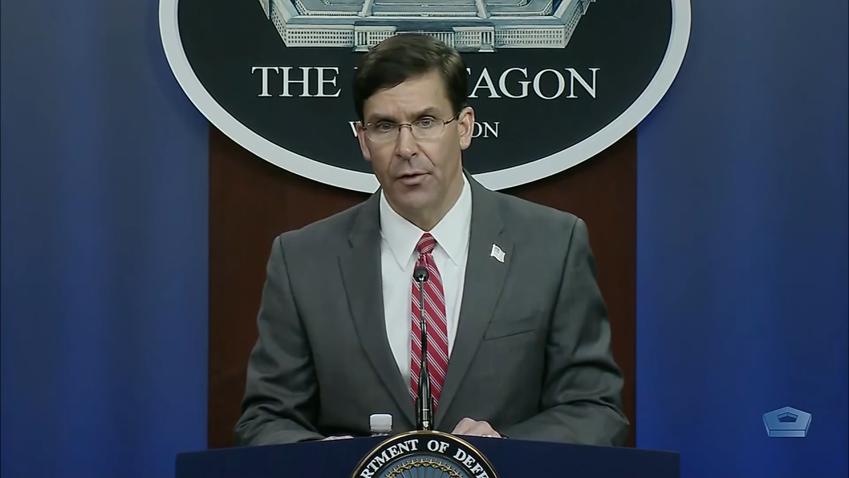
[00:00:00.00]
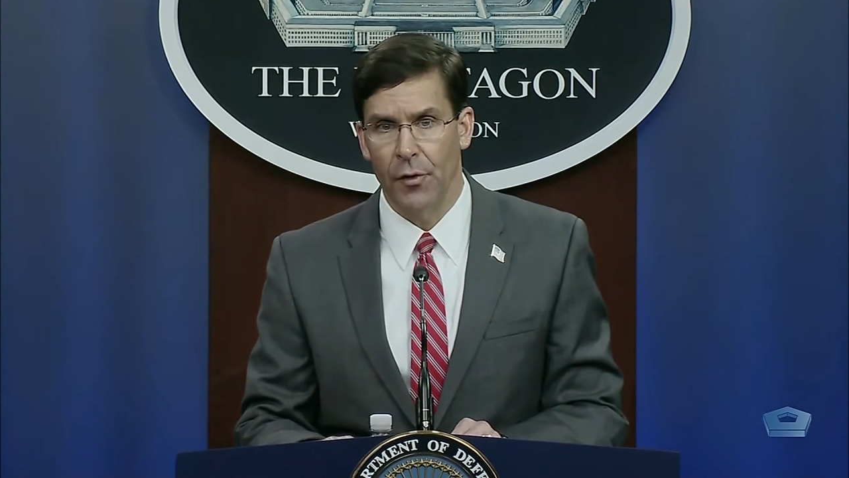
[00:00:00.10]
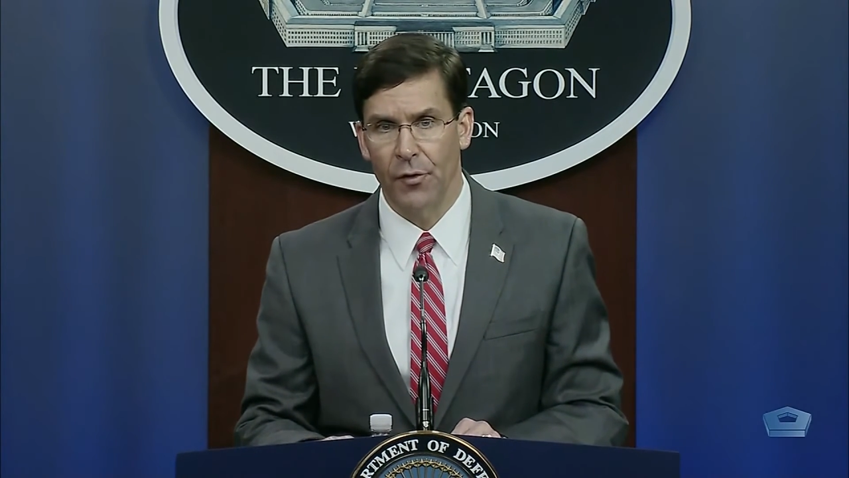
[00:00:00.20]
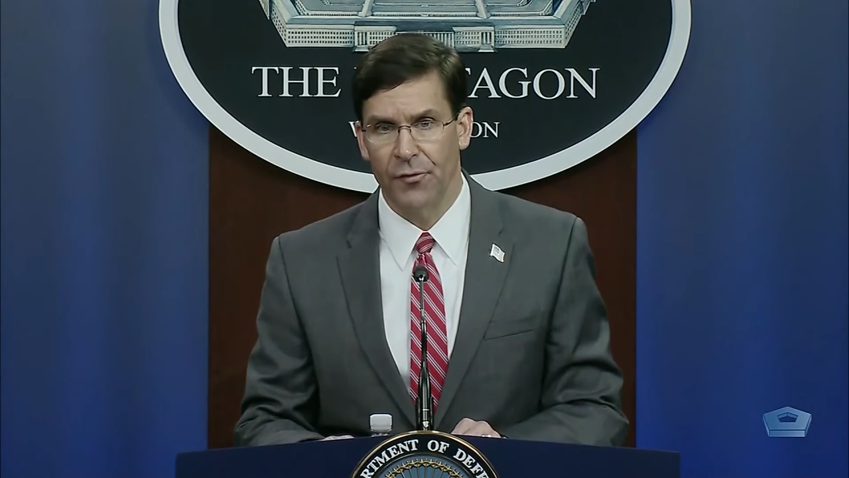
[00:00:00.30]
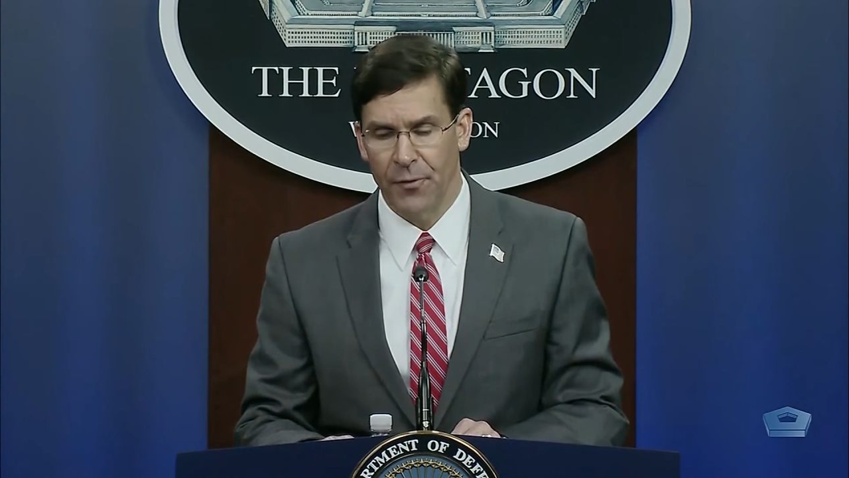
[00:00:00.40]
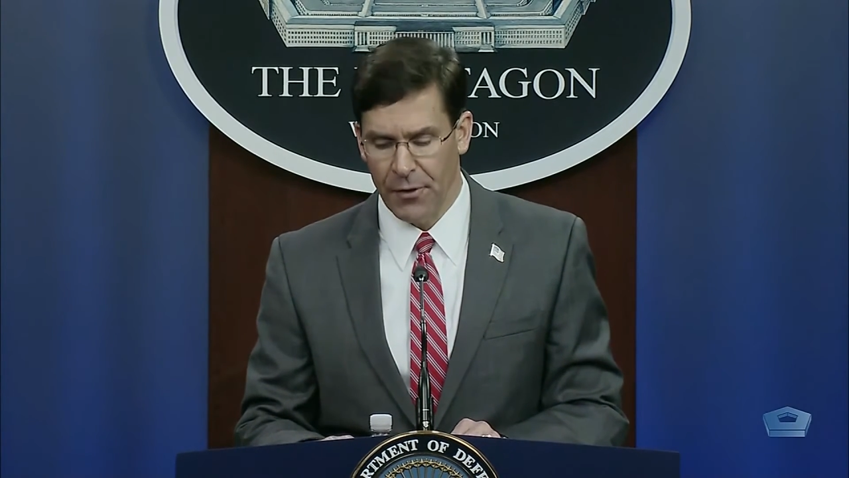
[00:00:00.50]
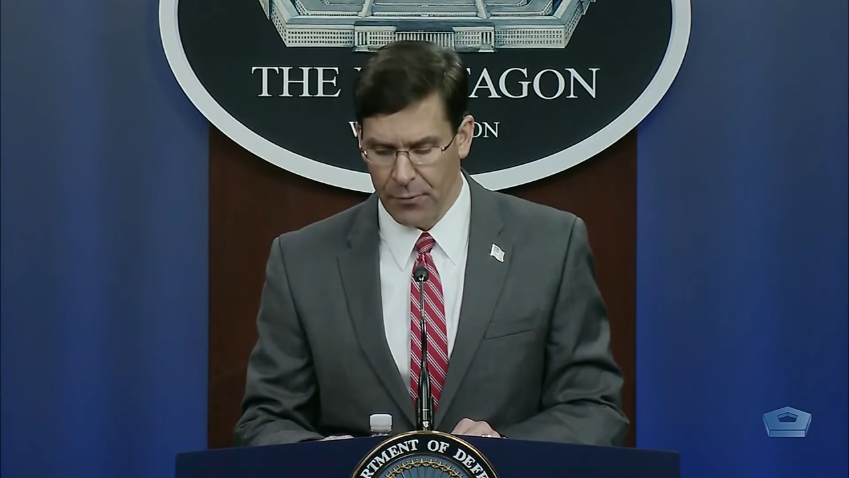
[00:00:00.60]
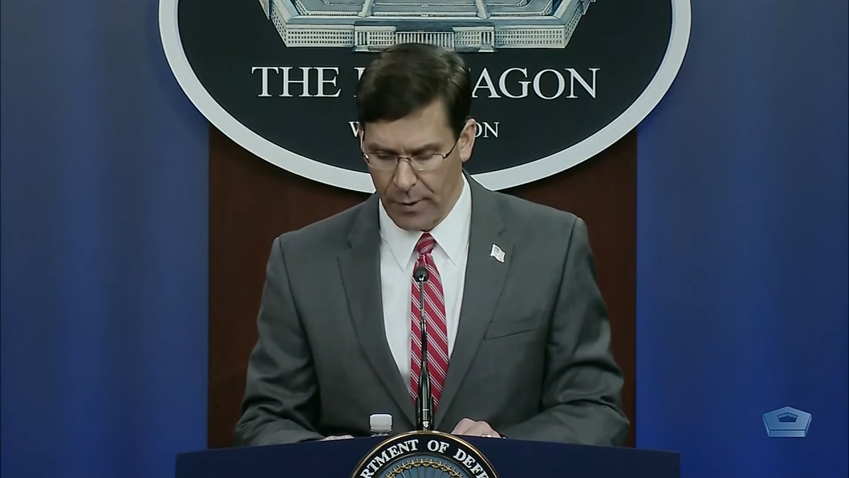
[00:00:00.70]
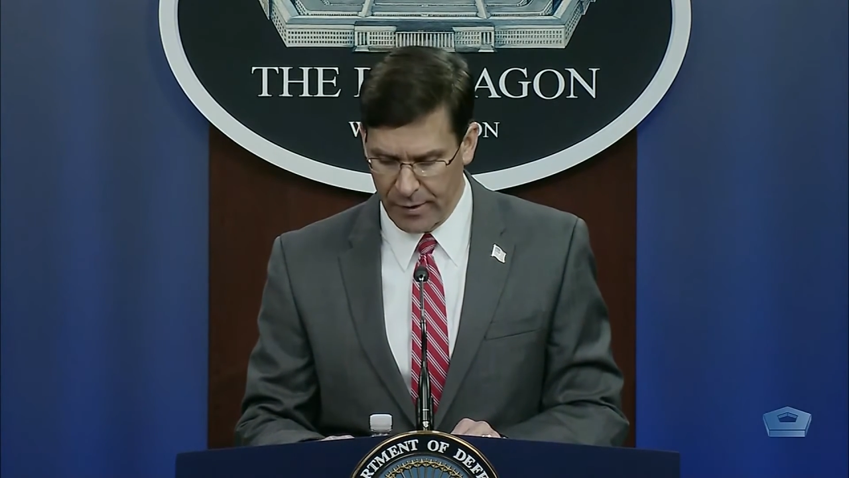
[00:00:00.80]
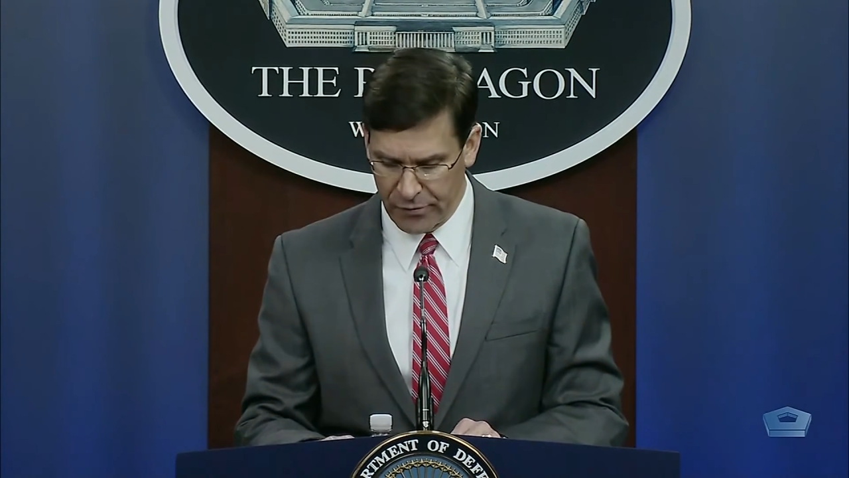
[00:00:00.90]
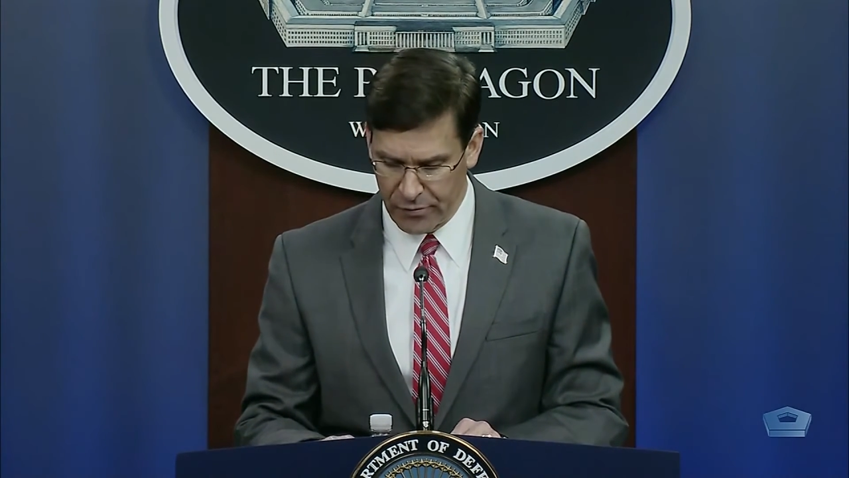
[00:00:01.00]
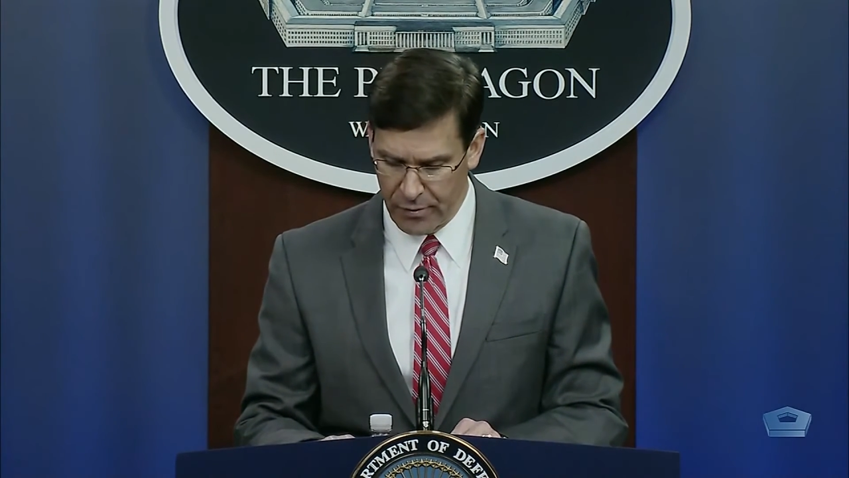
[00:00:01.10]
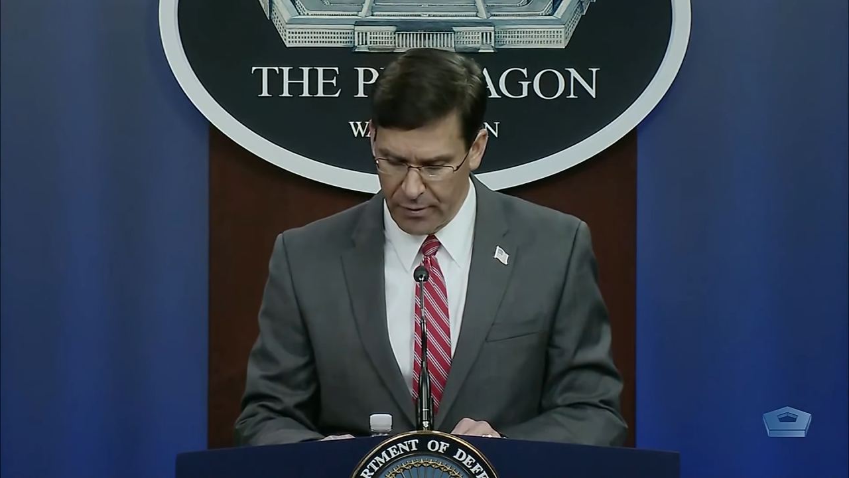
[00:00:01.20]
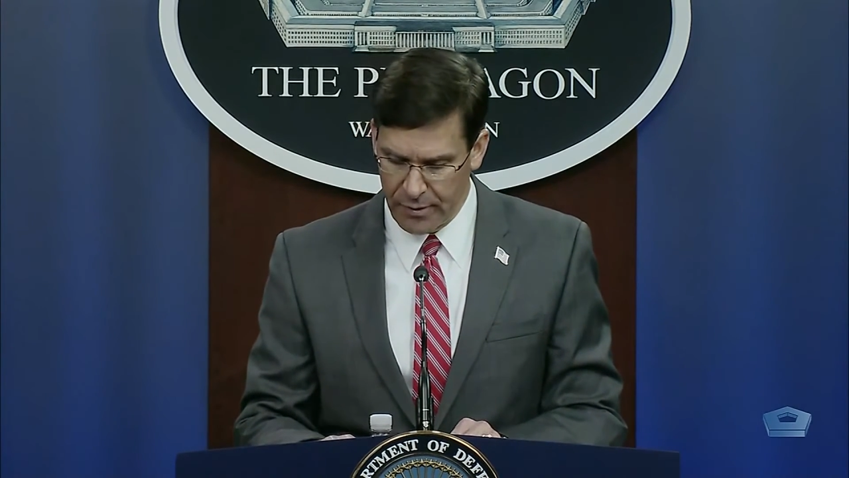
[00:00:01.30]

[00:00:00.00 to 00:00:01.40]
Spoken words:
those very rights